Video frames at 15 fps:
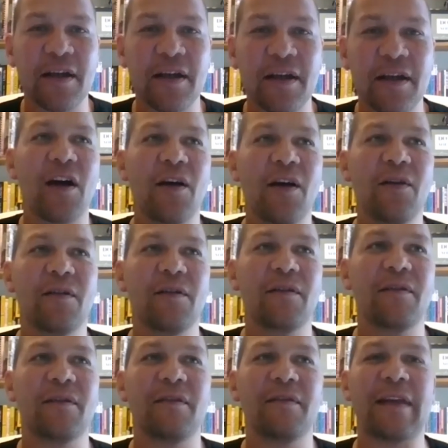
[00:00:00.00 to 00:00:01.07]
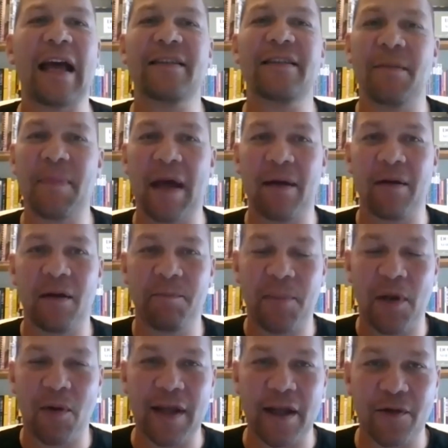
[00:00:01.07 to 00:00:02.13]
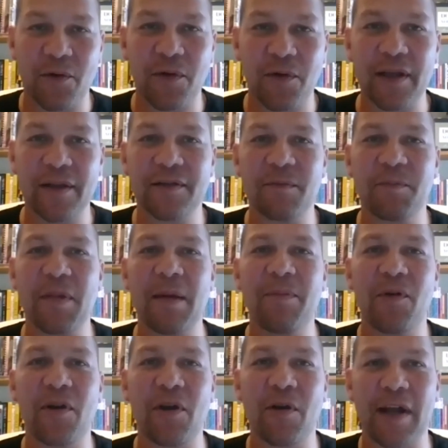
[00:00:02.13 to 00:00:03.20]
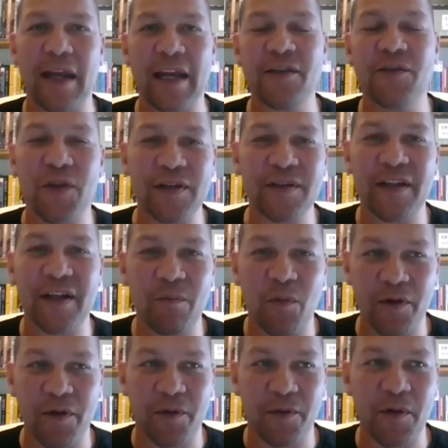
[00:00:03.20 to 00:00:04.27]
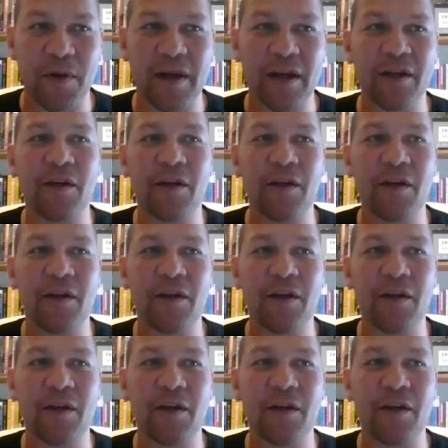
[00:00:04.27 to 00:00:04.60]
So that's about building an audience of people who are interested in what you're doing.